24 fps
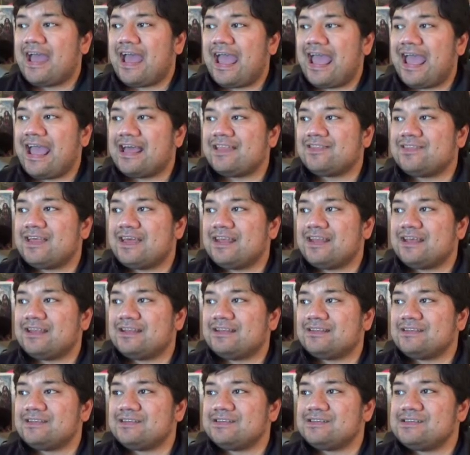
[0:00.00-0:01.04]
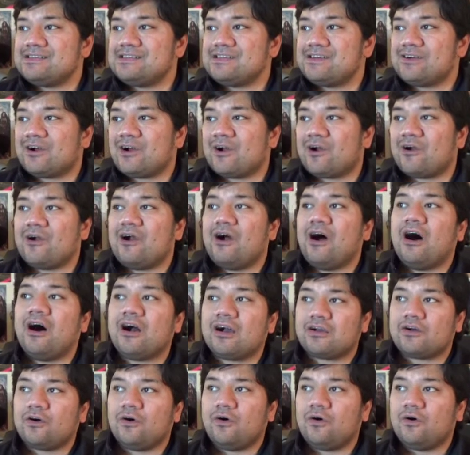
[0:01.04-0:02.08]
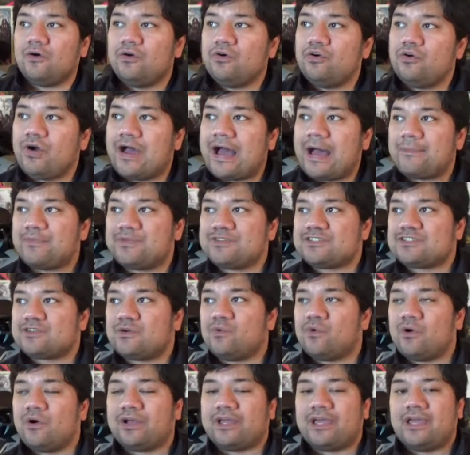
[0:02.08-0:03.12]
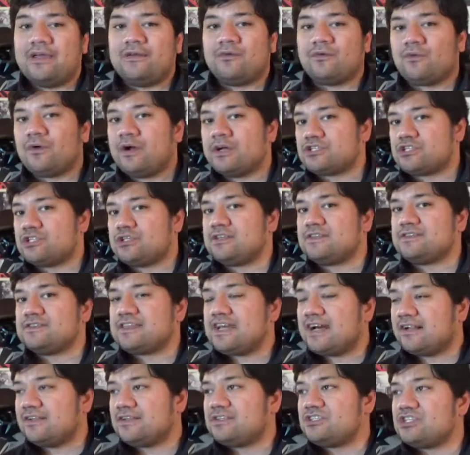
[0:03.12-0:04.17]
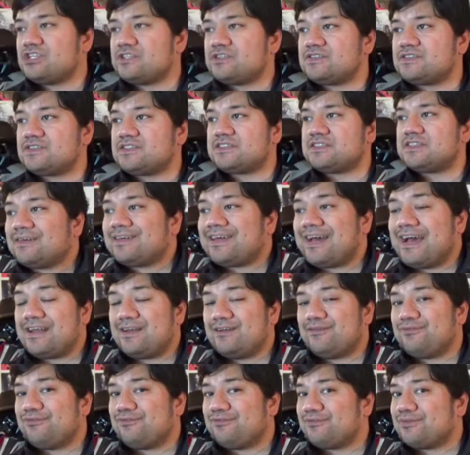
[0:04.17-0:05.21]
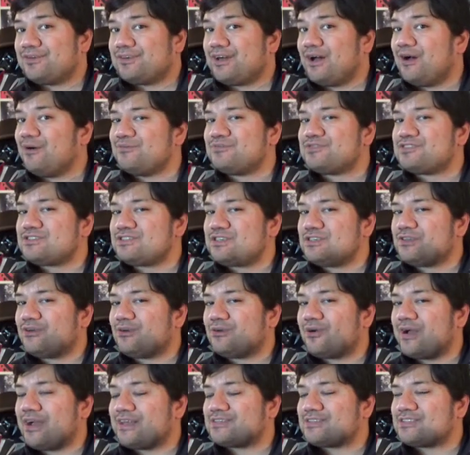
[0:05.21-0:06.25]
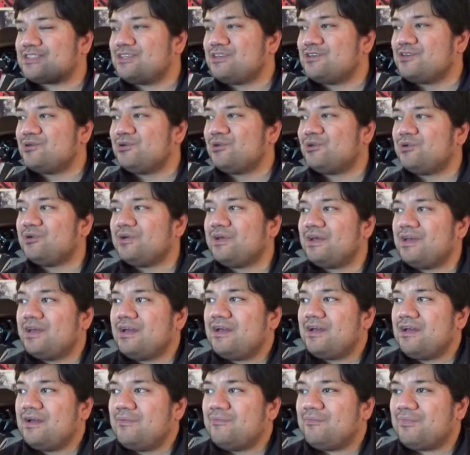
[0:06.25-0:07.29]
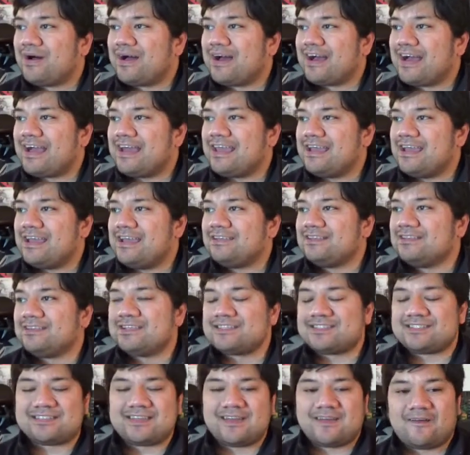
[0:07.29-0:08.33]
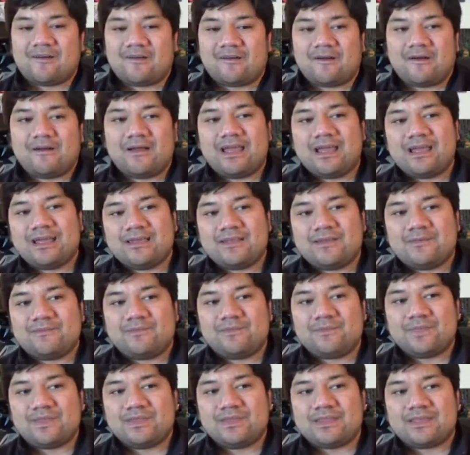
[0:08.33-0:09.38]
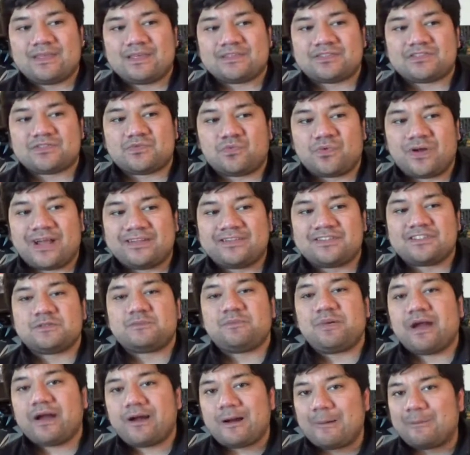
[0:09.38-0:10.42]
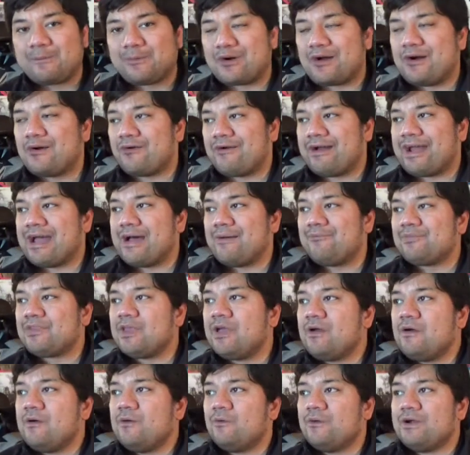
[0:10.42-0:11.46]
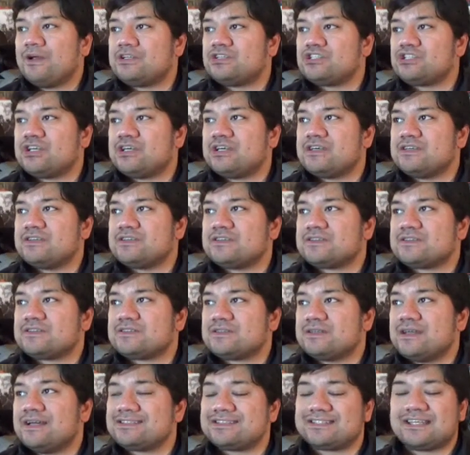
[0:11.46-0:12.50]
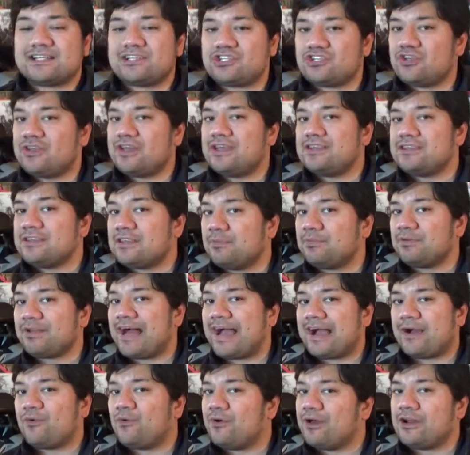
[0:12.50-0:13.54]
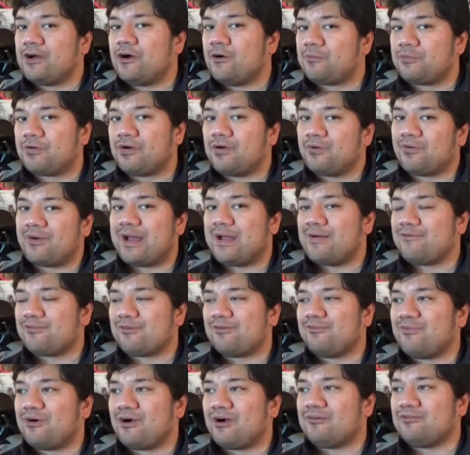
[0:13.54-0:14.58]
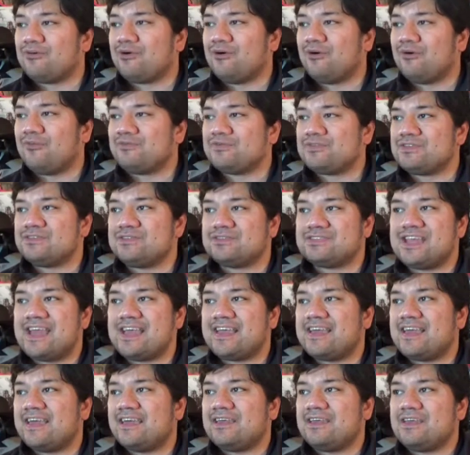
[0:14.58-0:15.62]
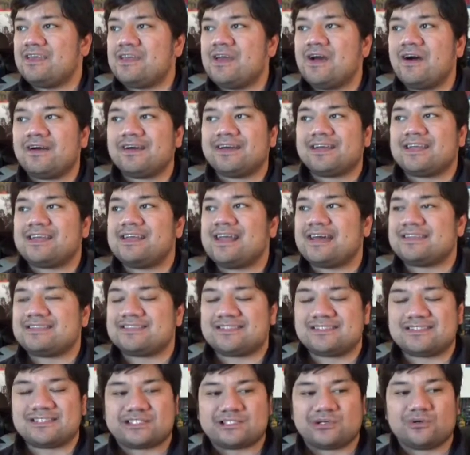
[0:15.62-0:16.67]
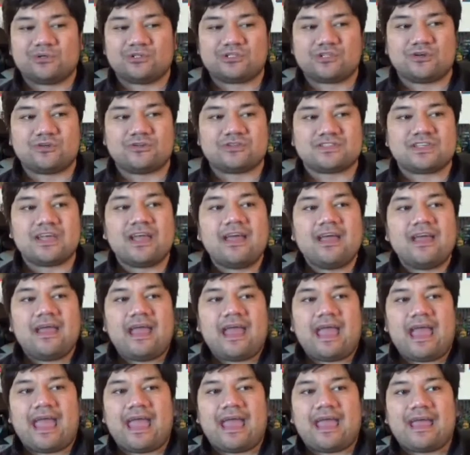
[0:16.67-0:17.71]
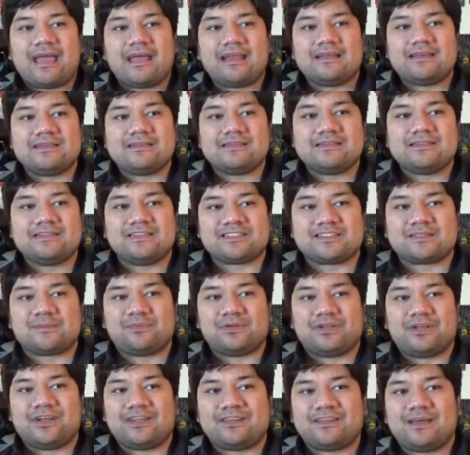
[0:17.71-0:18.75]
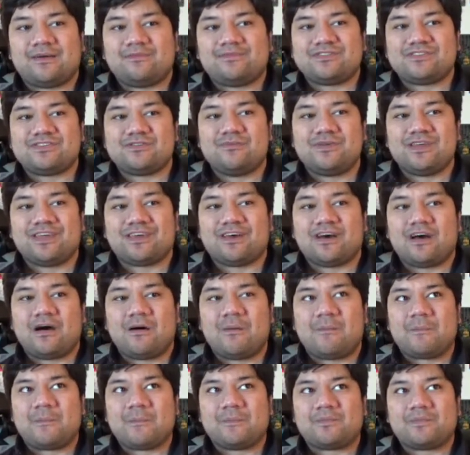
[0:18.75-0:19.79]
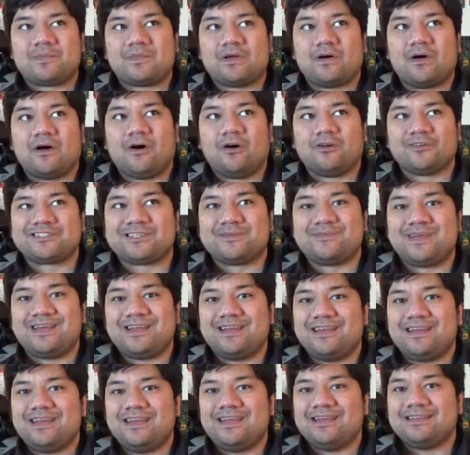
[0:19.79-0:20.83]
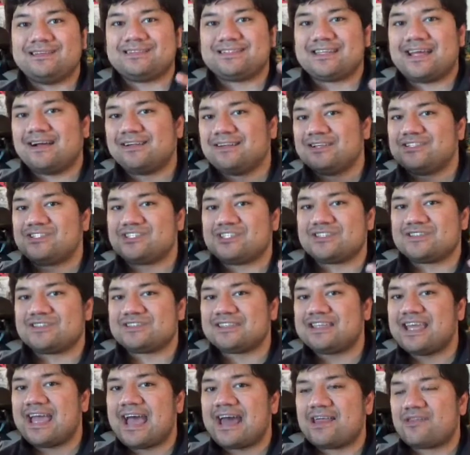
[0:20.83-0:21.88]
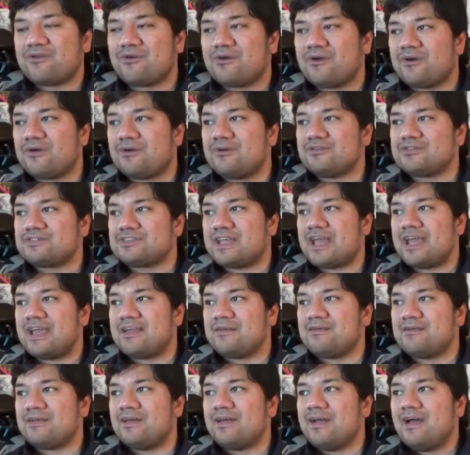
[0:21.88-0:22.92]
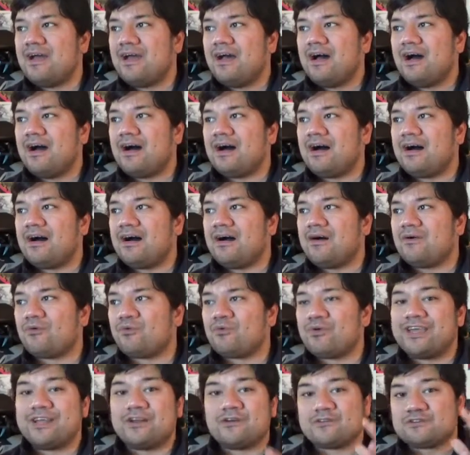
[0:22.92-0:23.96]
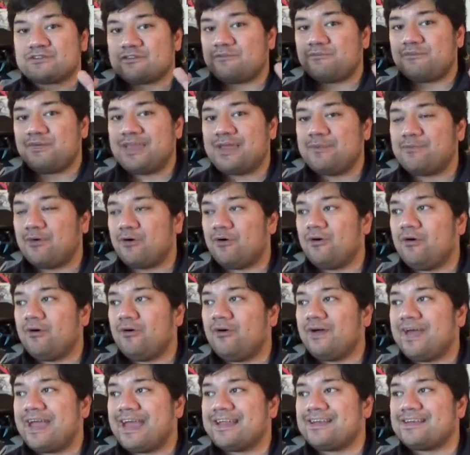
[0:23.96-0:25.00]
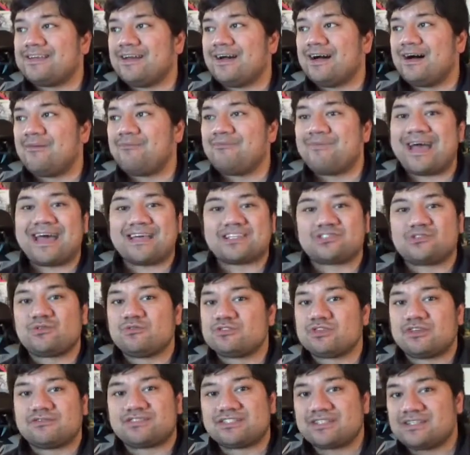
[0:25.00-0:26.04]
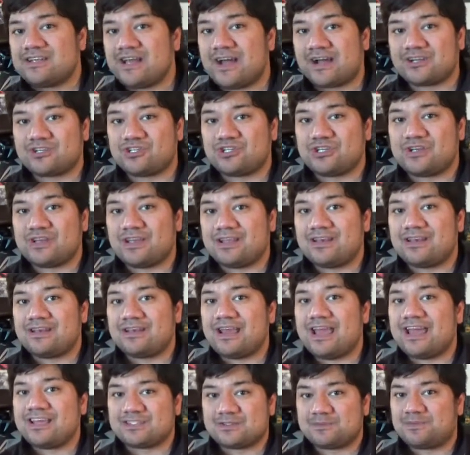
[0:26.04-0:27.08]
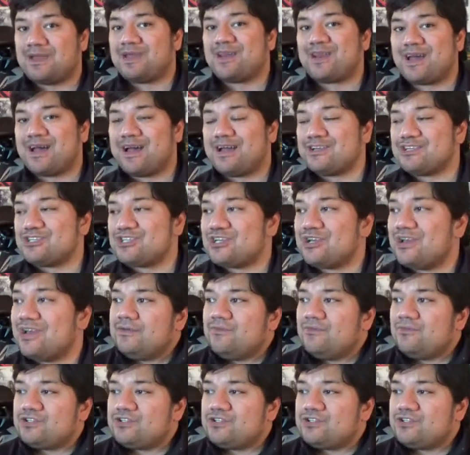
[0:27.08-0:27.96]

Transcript: And then her uncle, who happens to work in Russian intelligence, kind of comes to the rescue by enlisting her in this Red Sparrow program, which is essentially the Black Widow program from Marvel, taking young cadets and soldiers and disciplining them to become ultimate intelligence gatherers and uh, readers of people and uh, masters of seduction and espionage.